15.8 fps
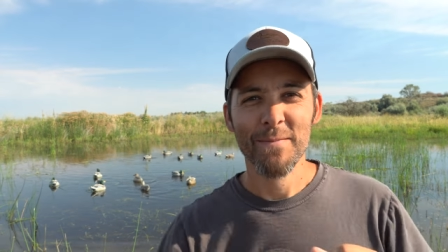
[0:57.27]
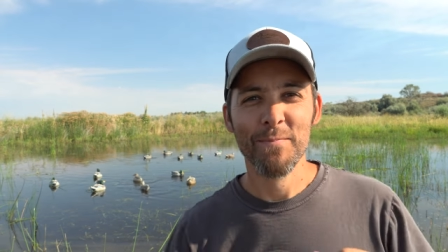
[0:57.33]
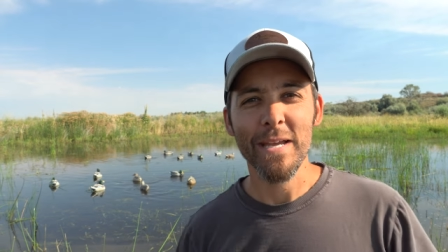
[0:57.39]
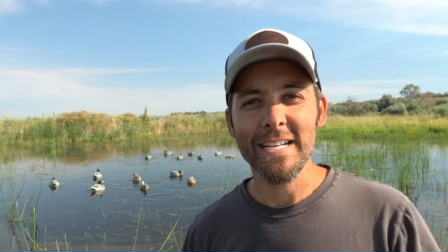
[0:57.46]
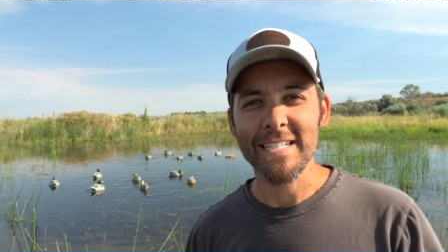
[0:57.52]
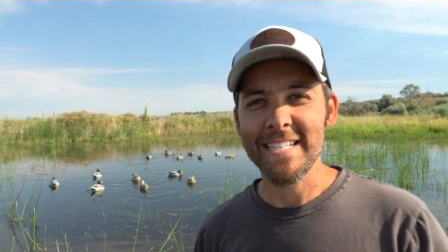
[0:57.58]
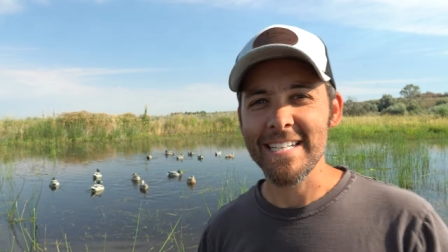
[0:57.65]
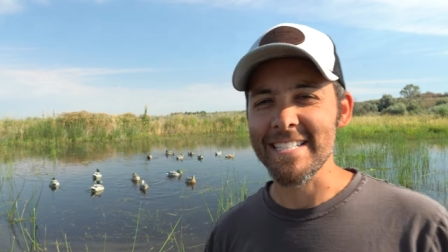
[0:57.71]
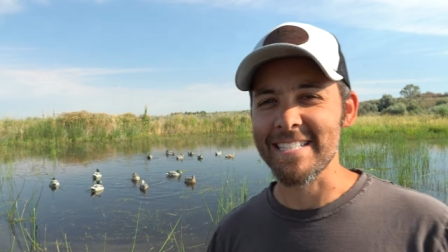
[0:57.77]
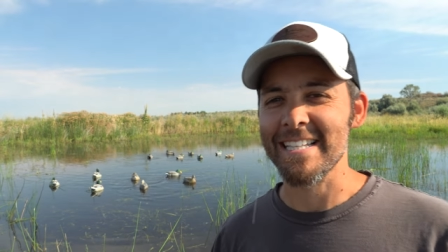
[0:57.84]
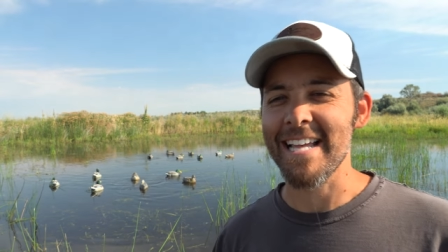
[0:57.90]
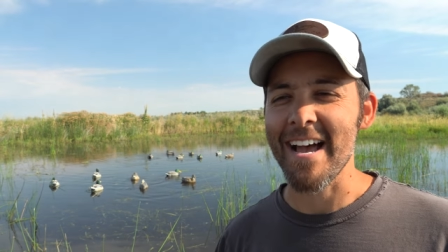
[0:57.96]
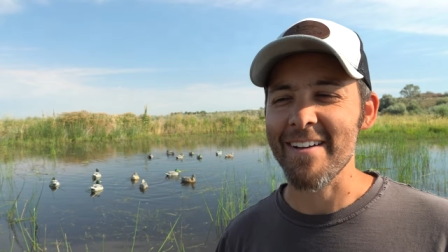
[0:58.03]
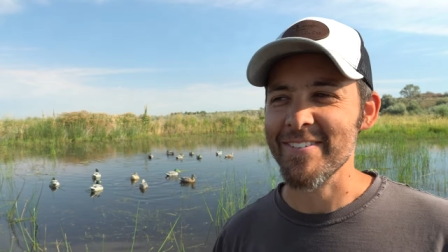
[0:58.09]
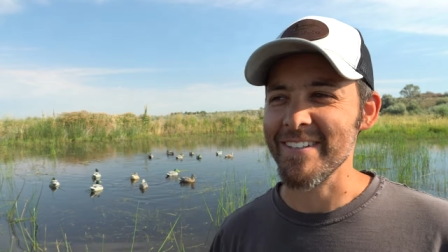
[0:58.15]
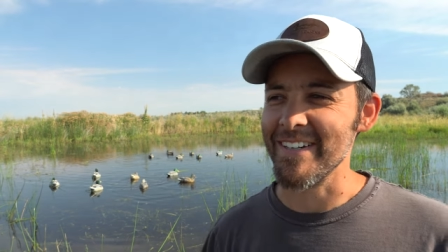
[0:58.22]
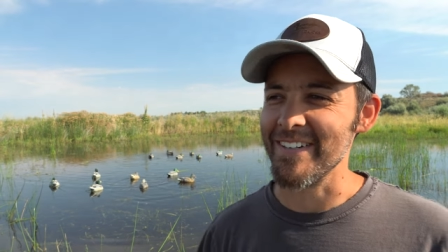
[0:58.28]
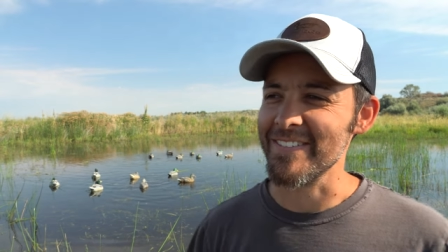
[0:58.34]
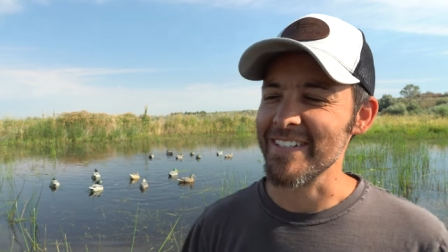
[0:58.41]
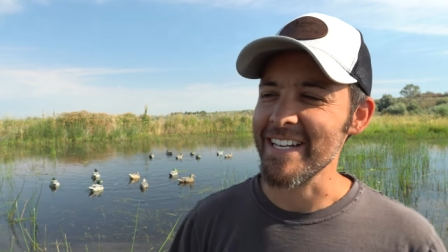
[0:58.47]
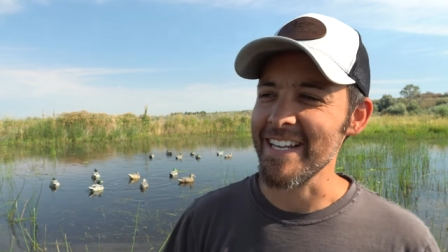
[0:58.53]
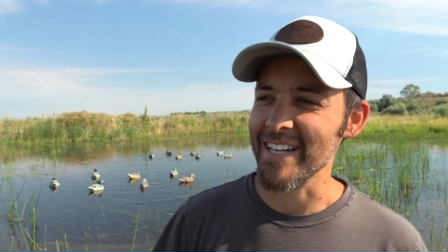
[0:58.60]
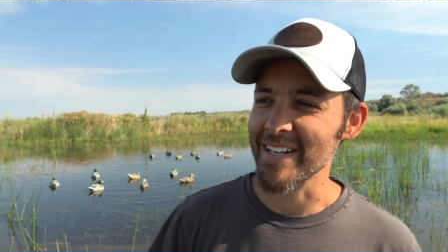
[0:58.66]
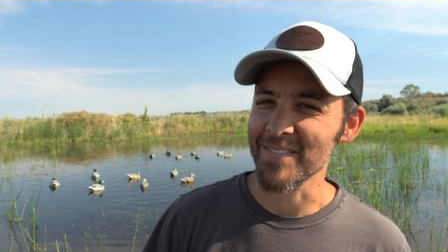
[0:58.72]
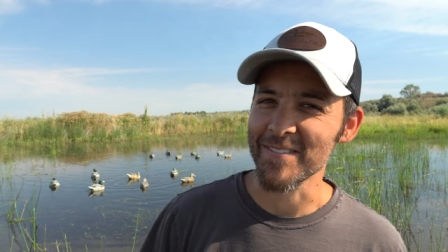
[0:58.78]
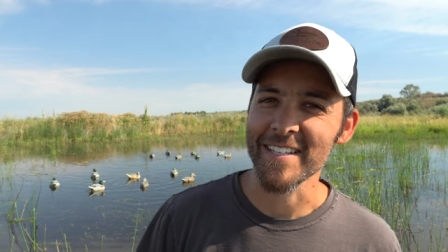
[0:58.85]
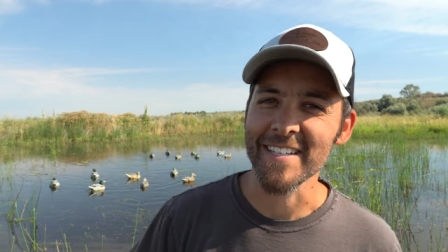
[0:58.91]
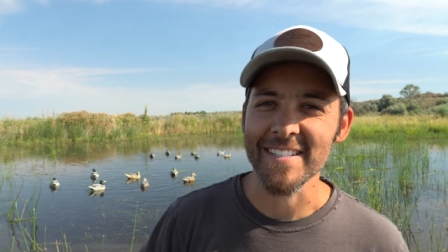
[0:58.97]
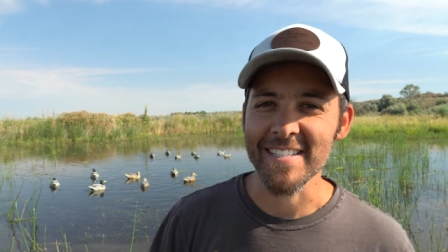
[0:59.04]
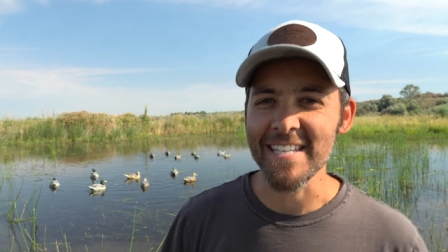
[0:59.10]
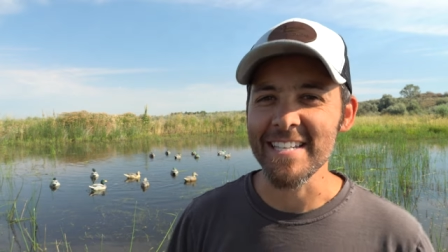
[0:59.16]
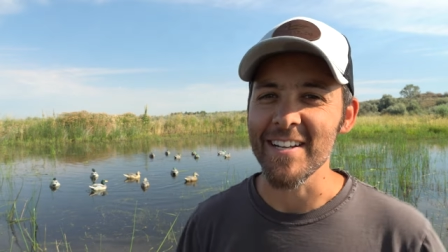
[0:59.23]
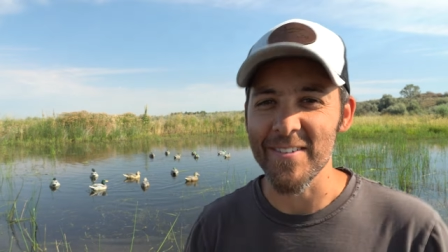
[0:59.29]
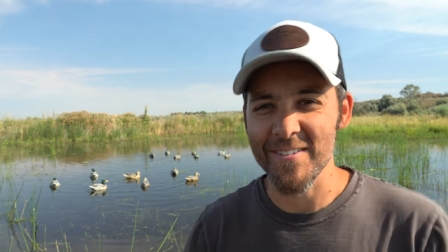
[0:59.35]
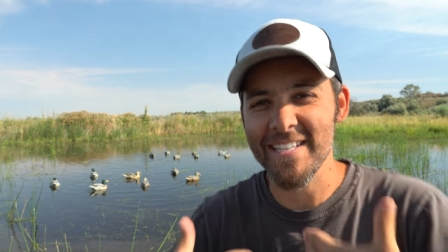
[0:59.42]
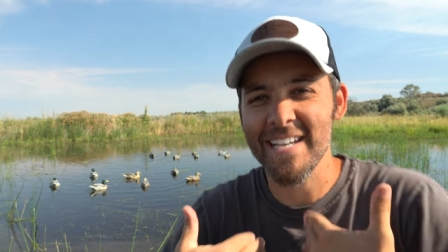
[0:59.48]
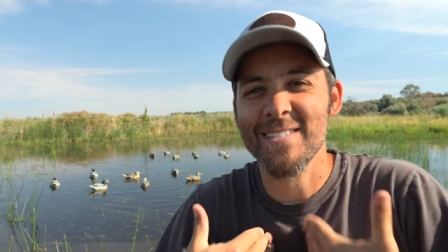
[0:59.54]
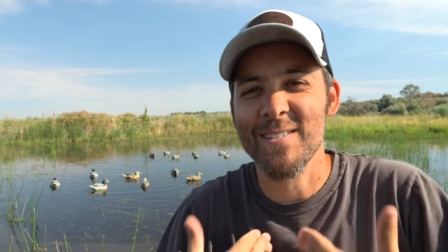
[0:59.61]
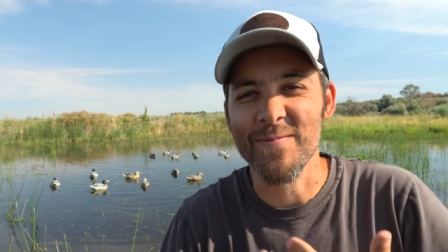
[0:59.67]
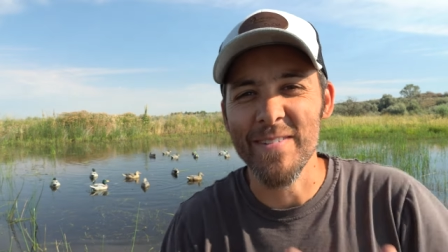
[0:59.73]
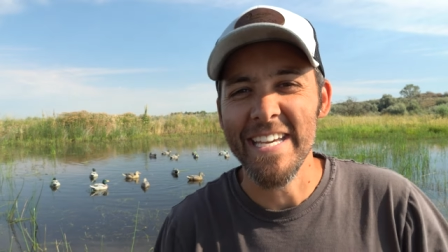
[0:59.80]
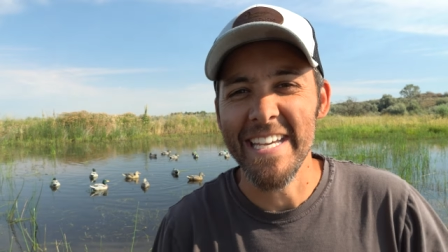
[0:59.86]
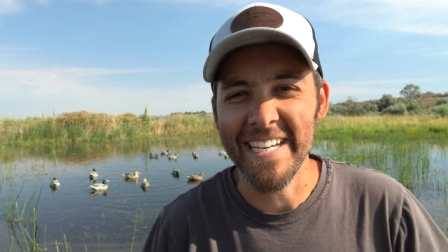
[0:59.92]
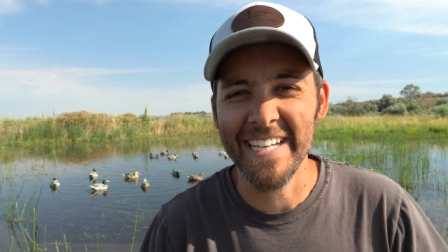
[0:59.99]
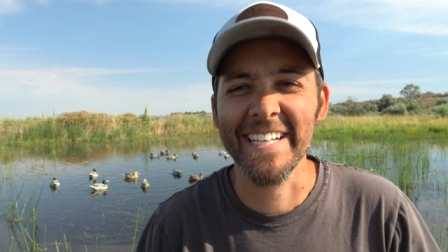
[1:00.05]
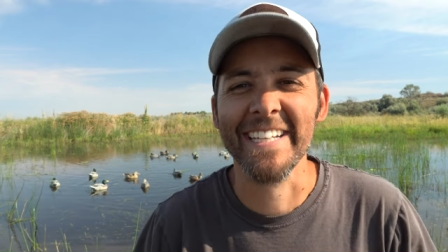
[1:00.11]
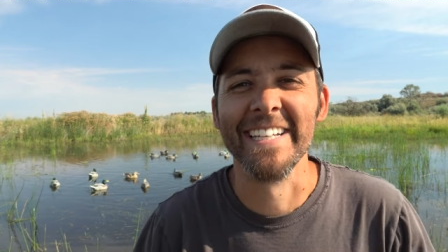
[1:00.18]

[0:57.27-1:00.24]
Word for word: PT's laughing over here because he knows that's me.